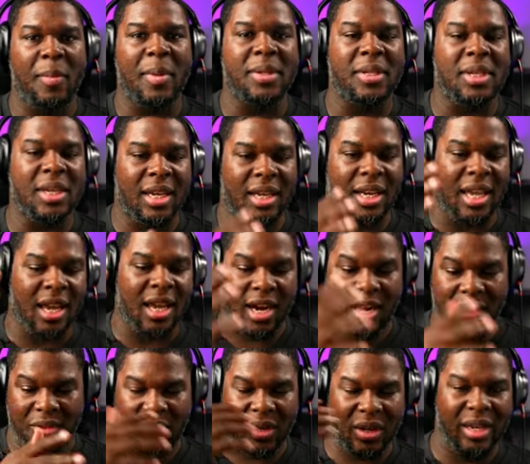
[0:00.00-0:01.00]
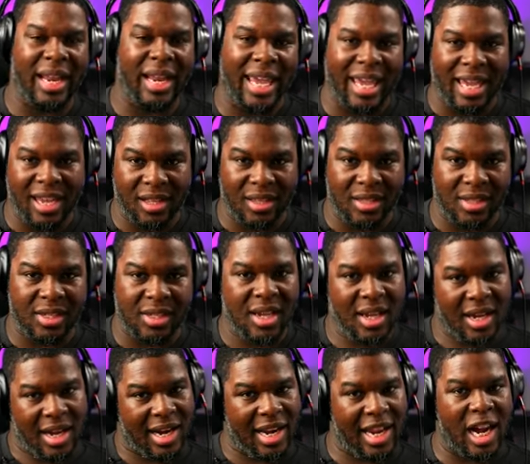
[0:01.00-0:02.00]
That means he can hit other lanes
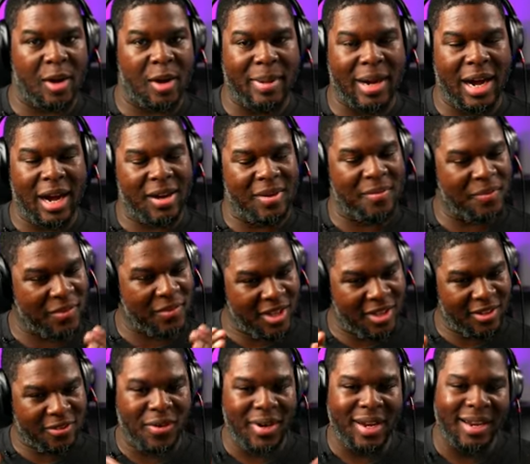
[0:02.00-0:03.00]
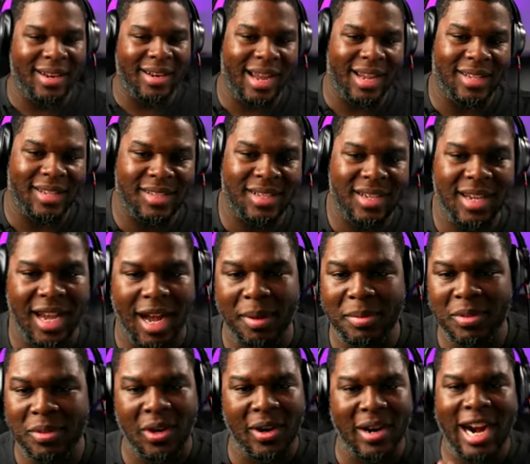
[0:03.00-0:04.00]
and help out. It's freaking nice.
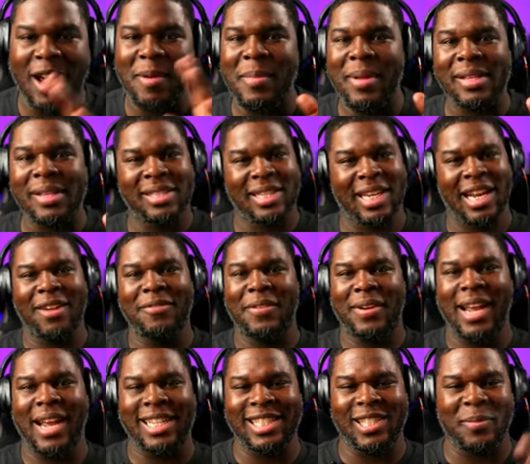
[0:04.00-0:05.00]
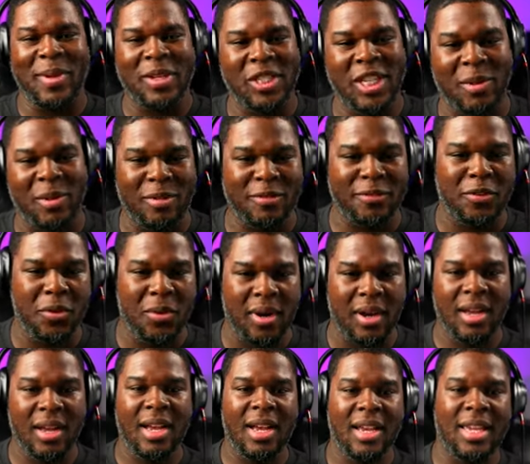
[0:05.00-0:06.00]
I'm sorry I missed that. I forgot to mention that
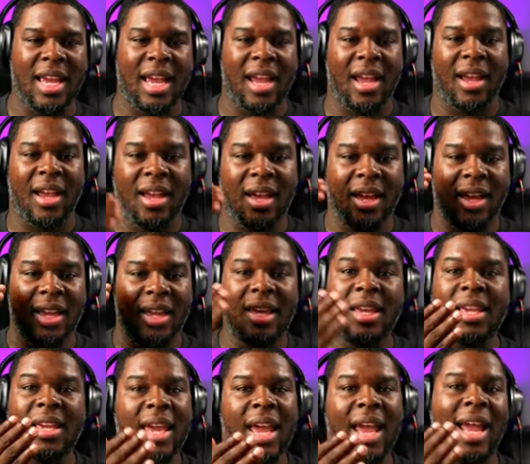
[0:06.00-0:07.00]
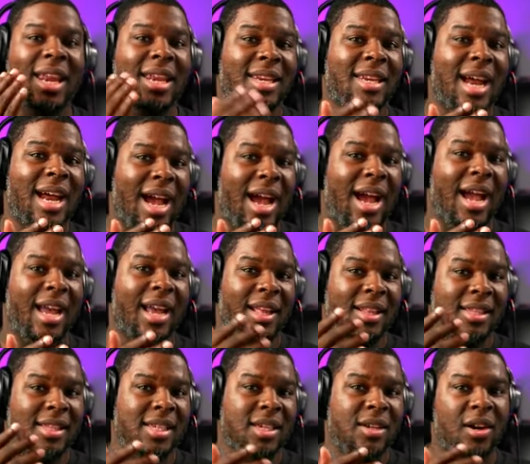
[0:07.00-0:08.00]
before. Yeah, he can't die
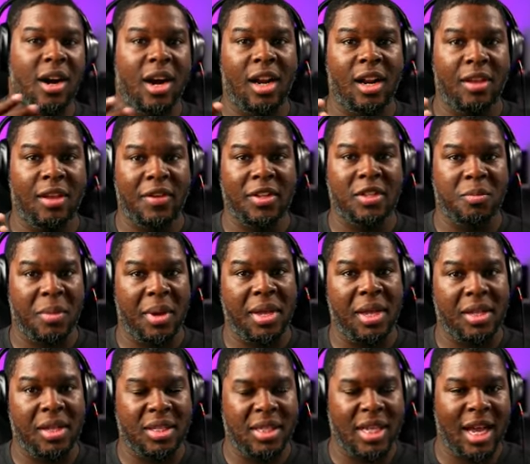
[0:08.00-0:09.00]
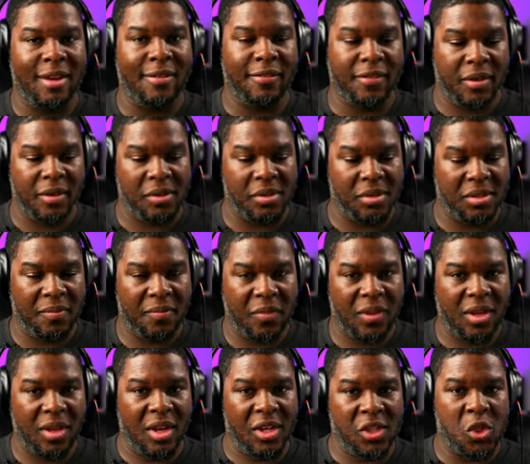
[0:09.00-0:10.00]
until all of his minions die first.
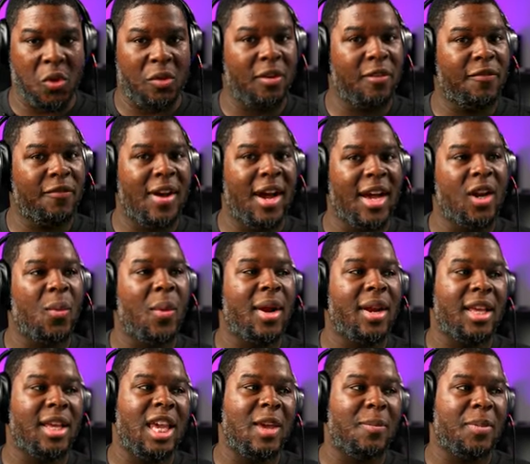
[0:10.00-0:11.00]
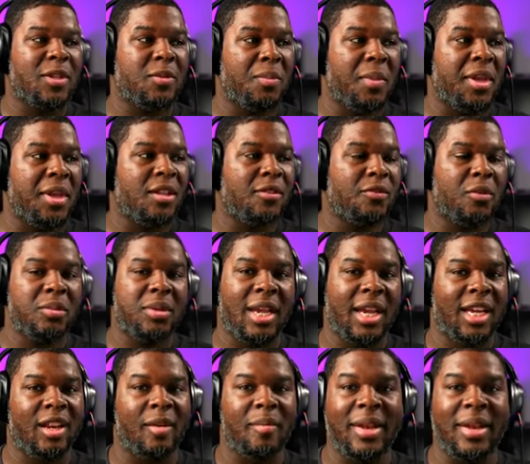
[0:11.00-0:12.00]
So he find a way to keep his minions from
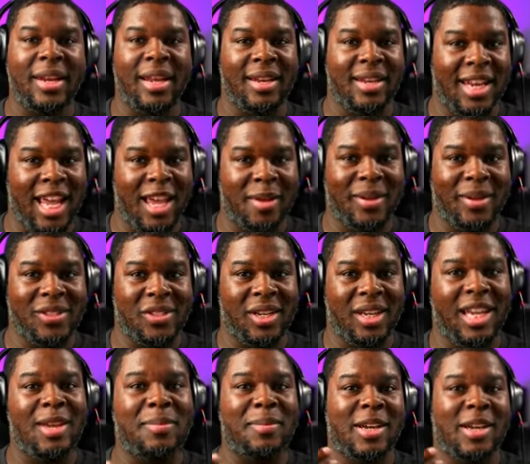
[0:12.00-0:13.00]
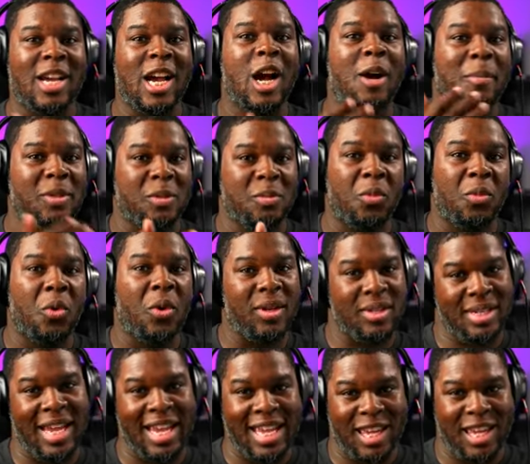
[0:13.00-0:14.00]
taking immediate damage. He becomes
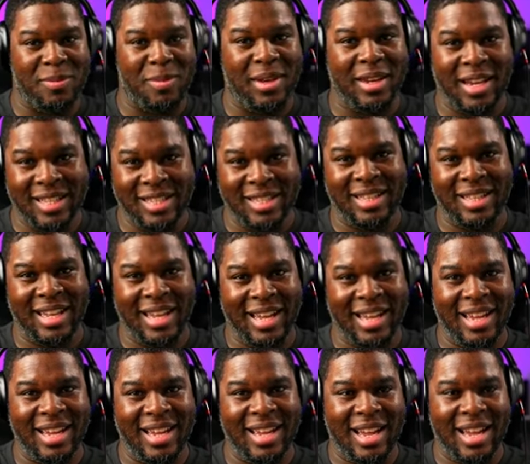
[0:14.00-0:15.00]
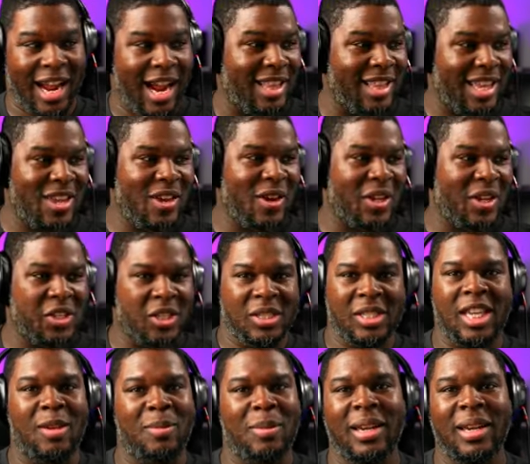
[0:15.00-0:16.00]
more tanky because of that. And then you could
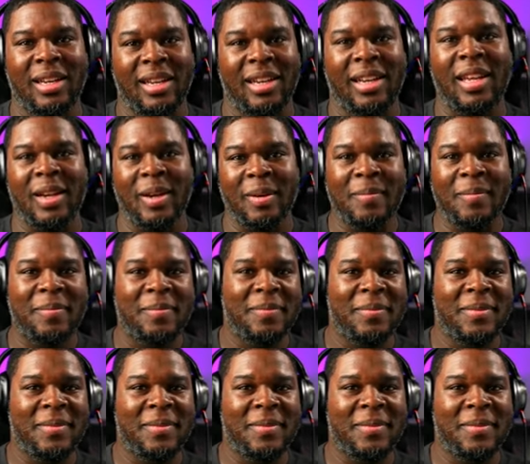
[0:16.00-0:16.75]
just keep healing him.